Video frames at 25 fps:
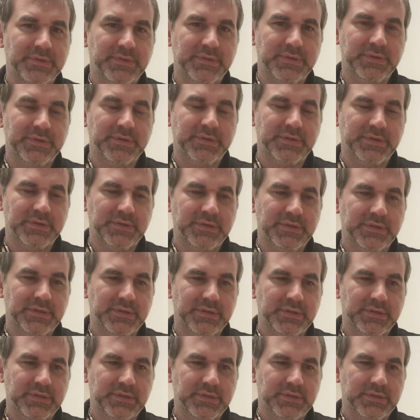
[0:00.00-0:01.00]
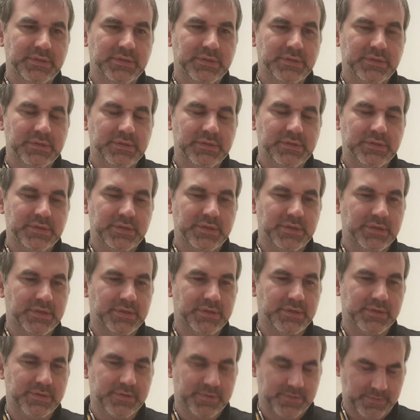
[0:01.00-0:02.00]

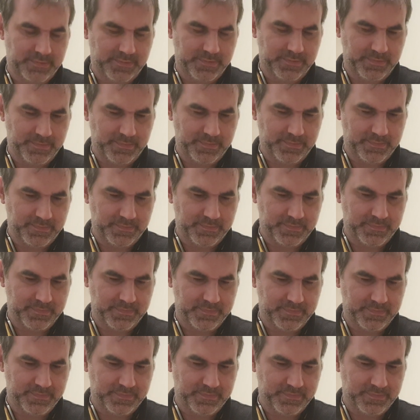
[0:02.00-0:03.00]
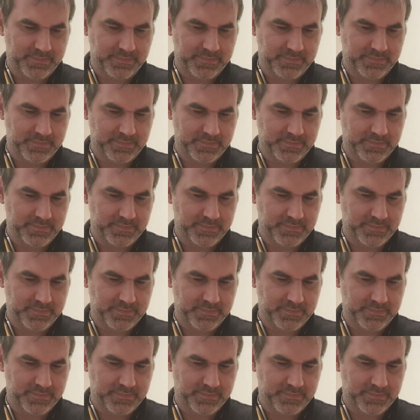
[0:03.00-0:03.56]
Nothing is said.